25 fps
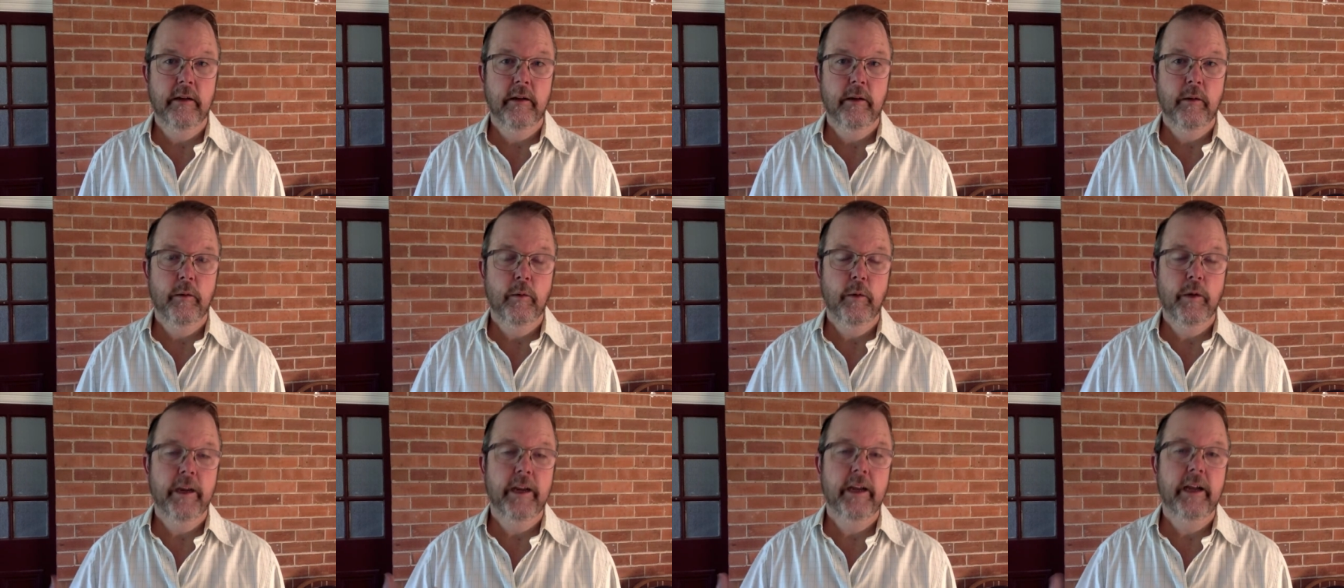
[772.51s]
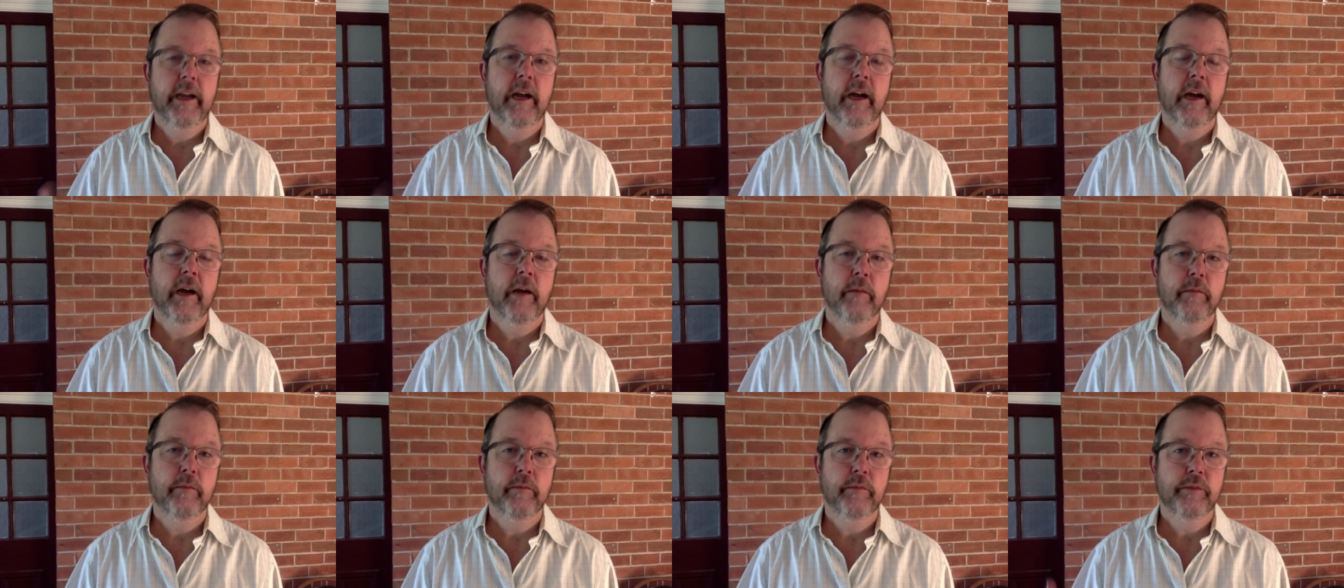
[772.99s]
when it
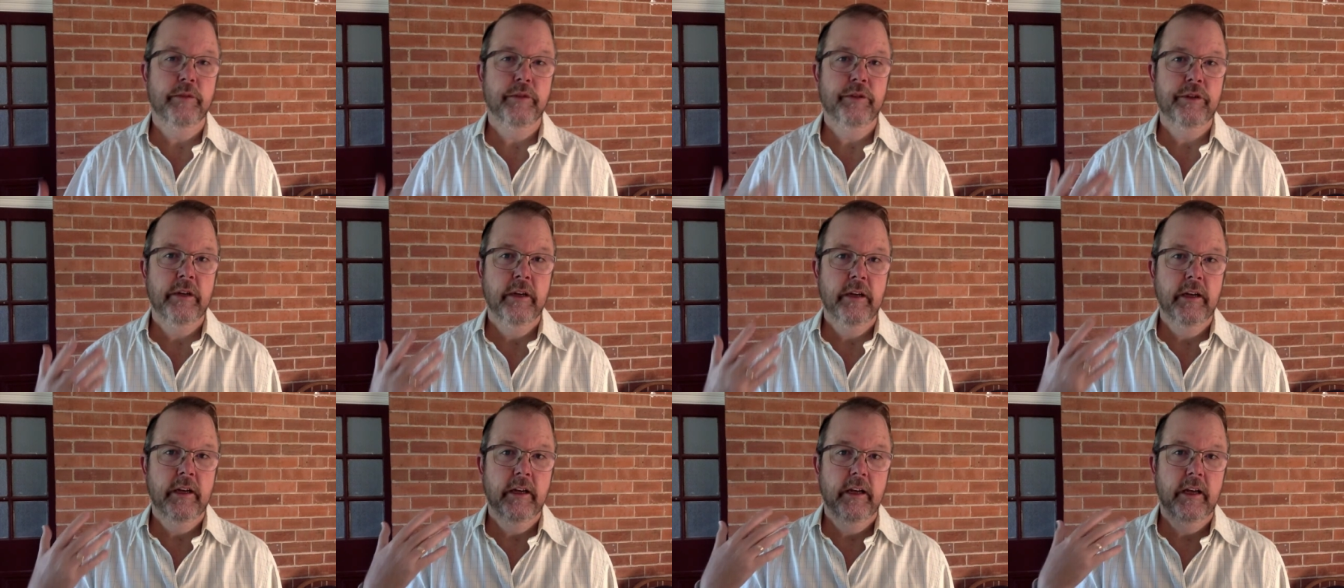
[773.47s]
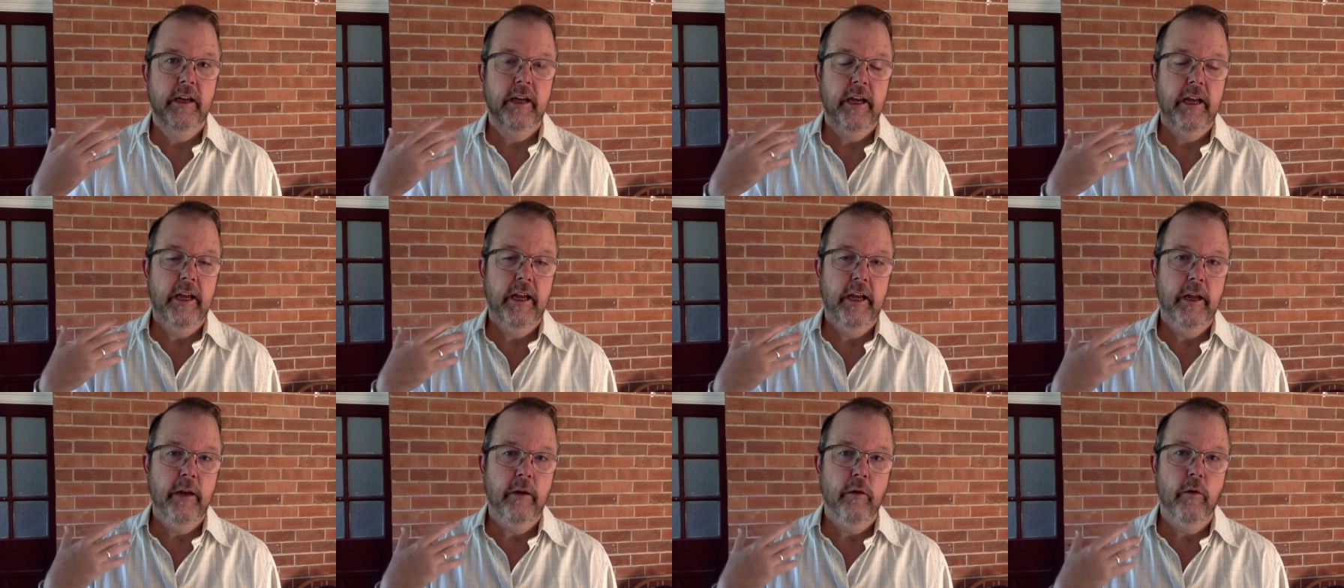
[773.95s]
comes
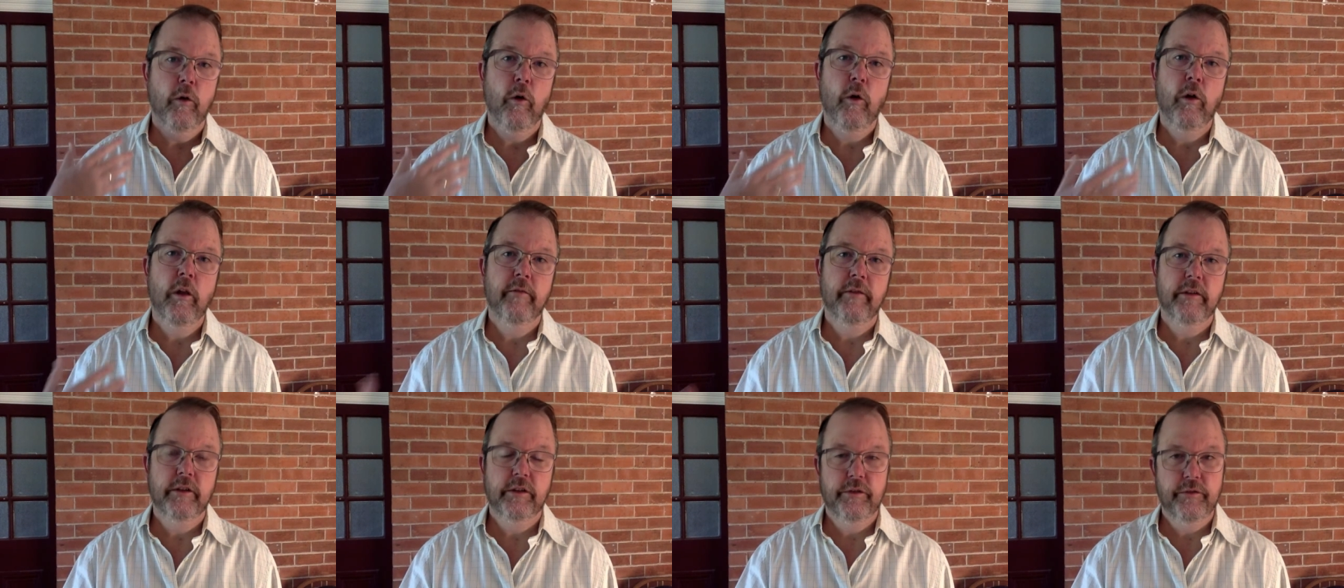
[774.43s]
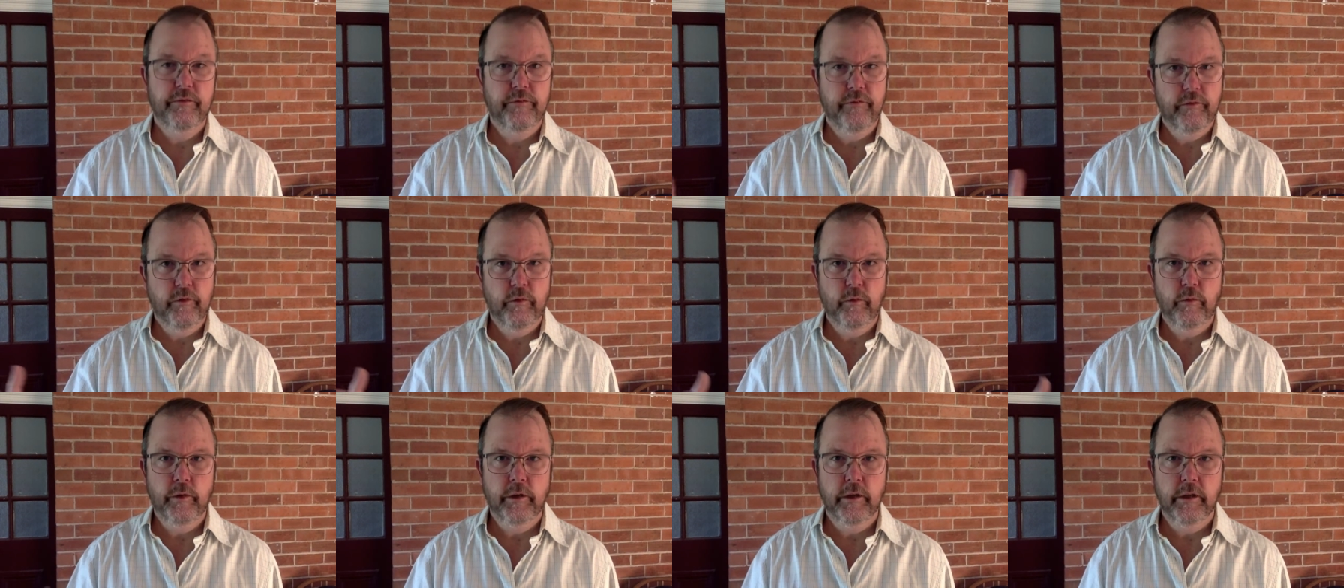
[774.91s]
in all of its
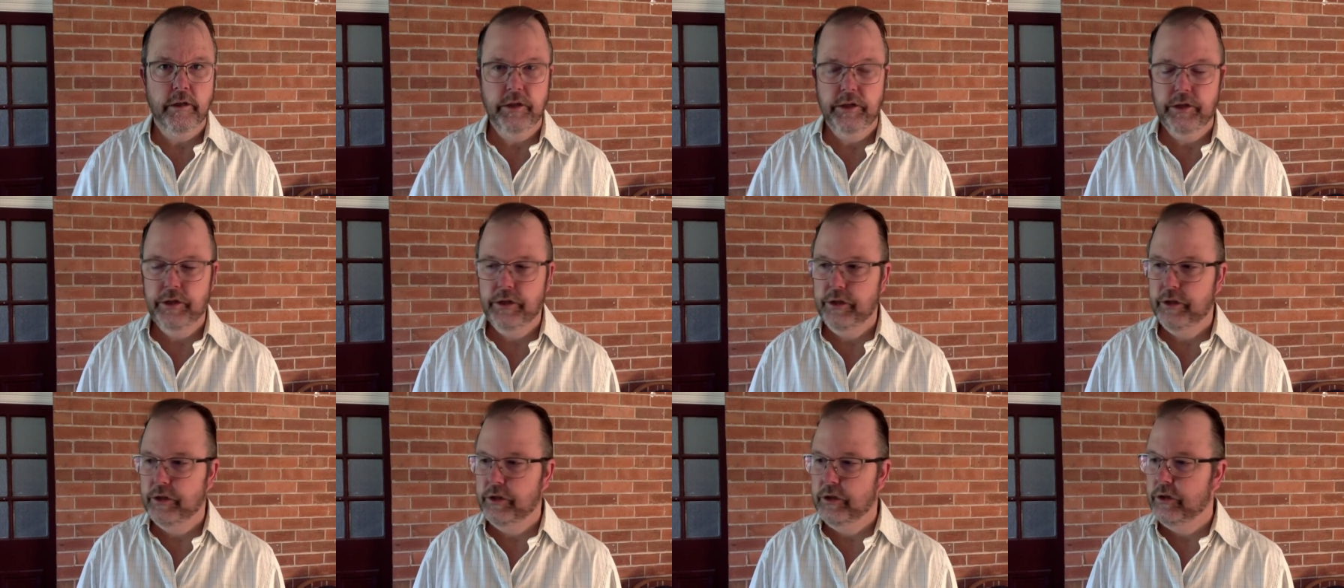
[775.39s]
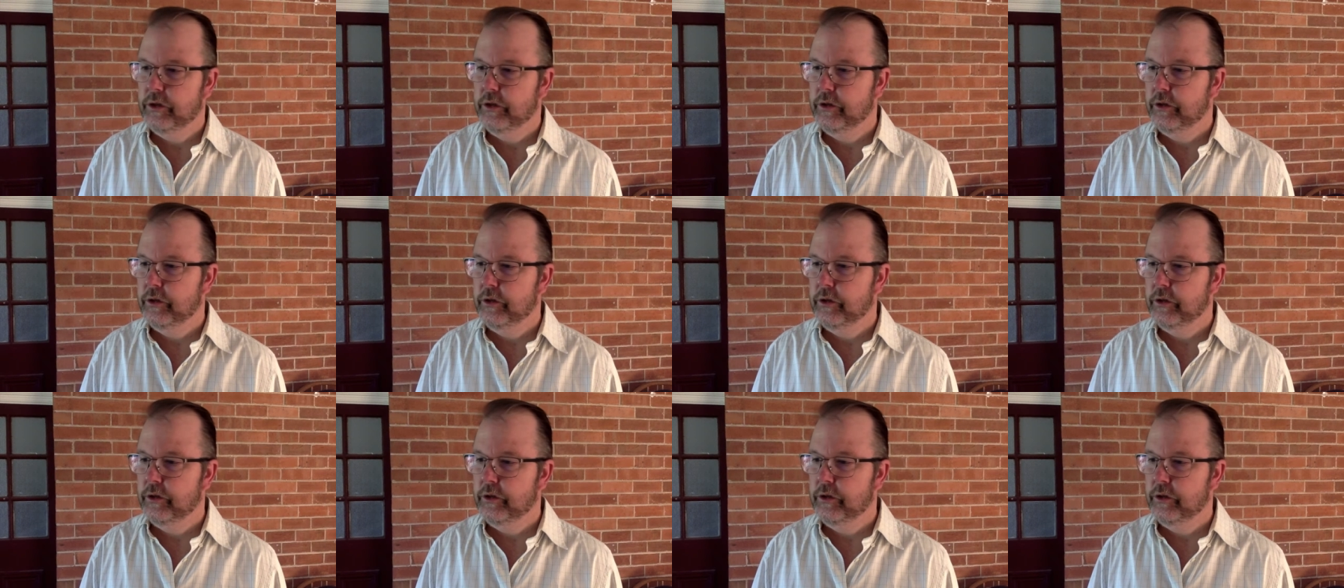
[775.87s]
fullness,